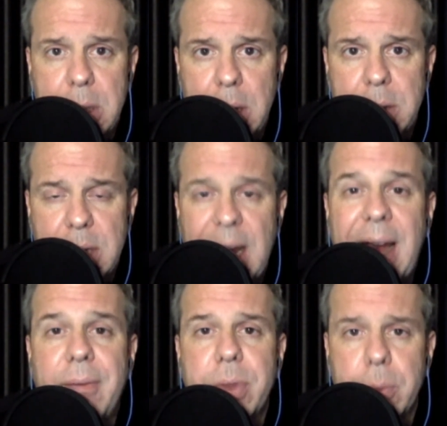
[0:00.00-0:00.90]
to
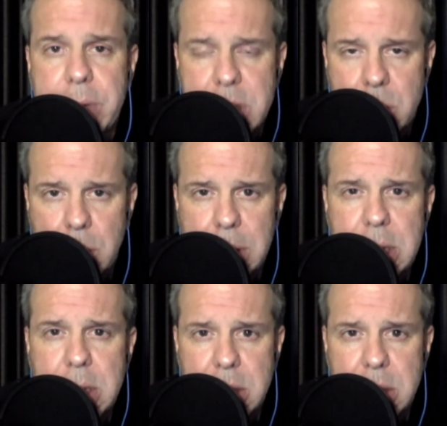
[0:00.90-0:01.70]
have the resources to